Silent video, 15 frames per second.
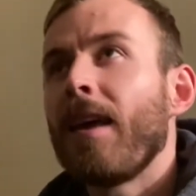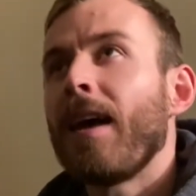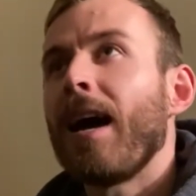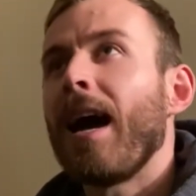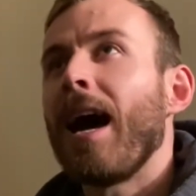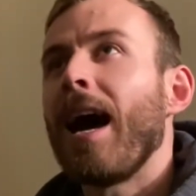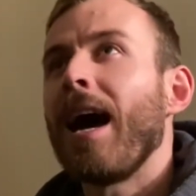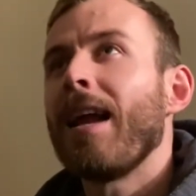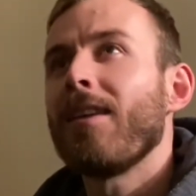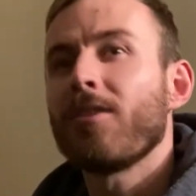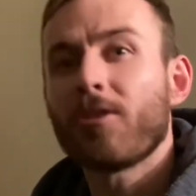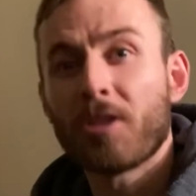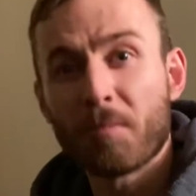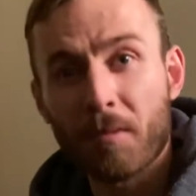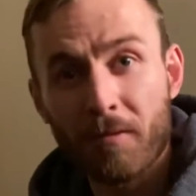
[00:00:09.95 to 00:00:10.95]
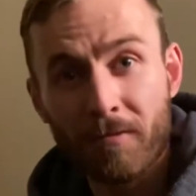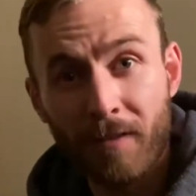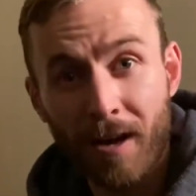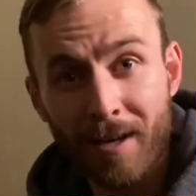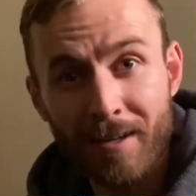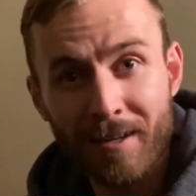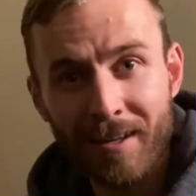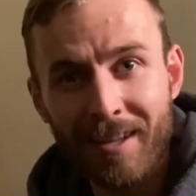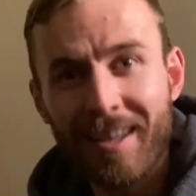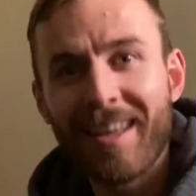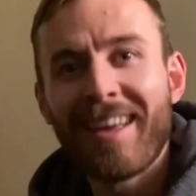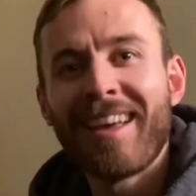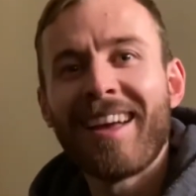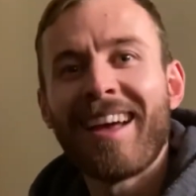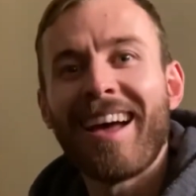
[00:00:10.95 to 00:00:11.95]
and it's going to be fun
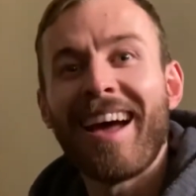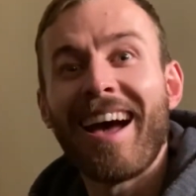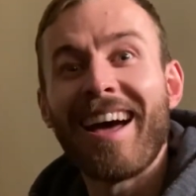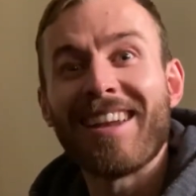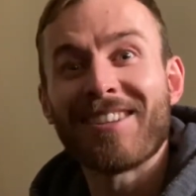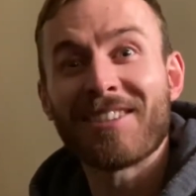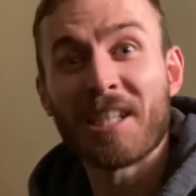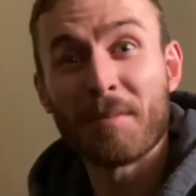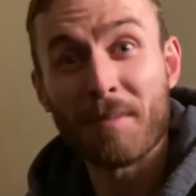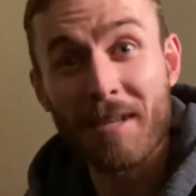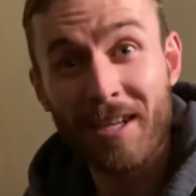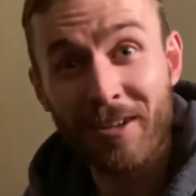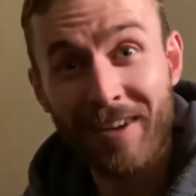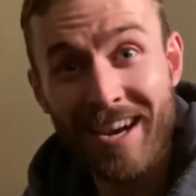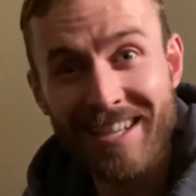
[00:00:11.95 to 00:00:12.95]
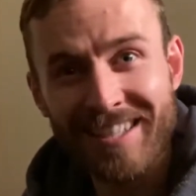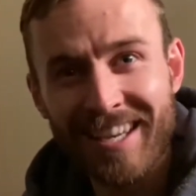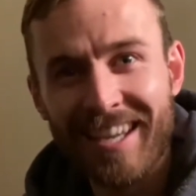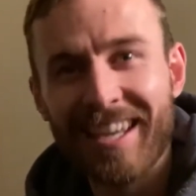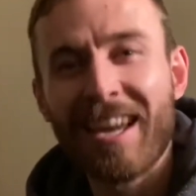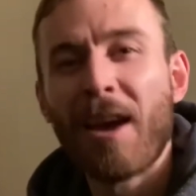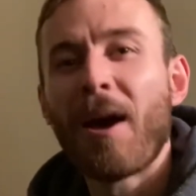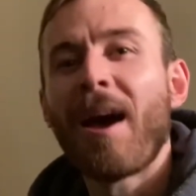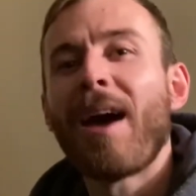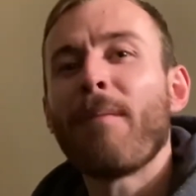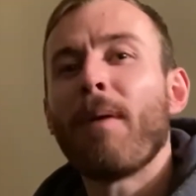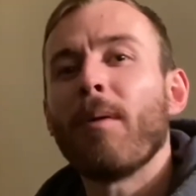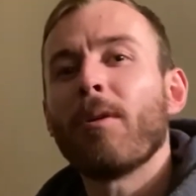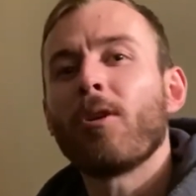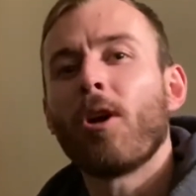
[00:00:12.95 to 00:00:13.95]
and it's going to be crazy,
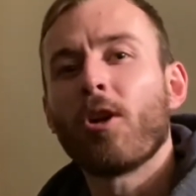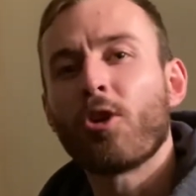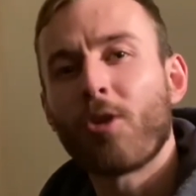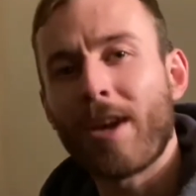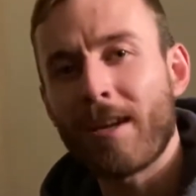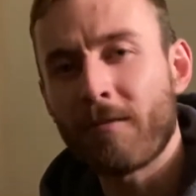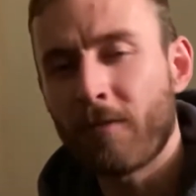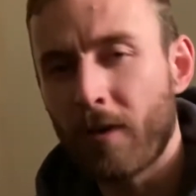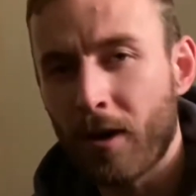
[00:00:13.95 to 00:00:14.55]
but we've got to train for it.